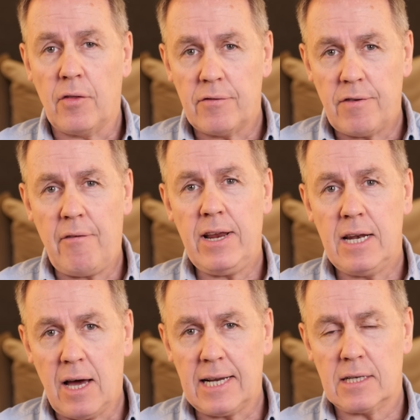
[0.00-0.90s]
On the very
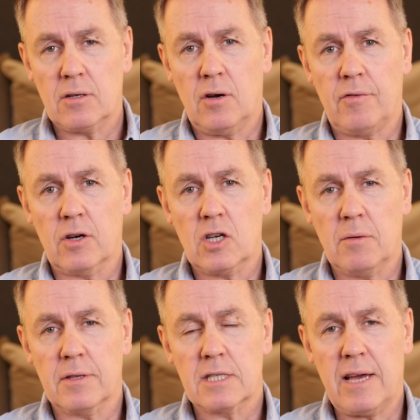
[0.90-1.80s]
night of
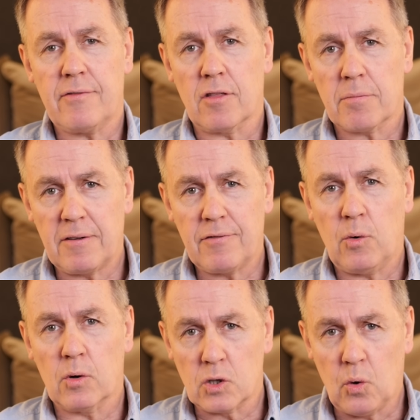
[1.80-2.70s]
October the 7th,
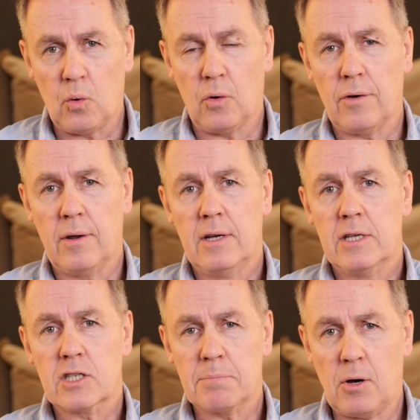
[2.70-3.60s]
before dawn,
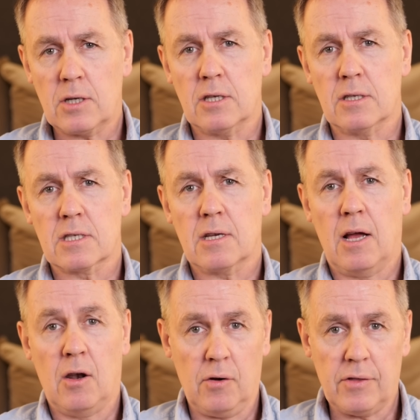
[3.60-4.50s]
spotters
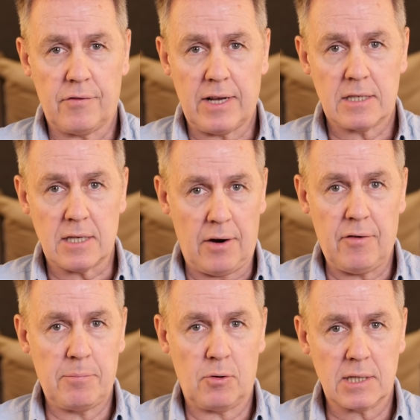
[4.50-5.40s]
along the fence are
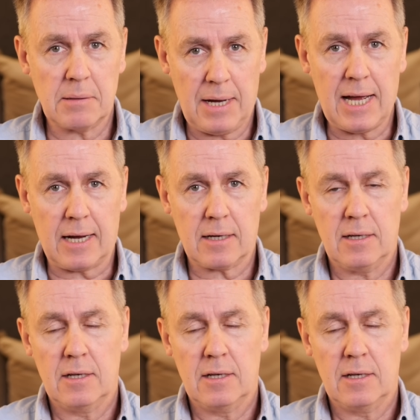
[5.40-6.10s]
reporting back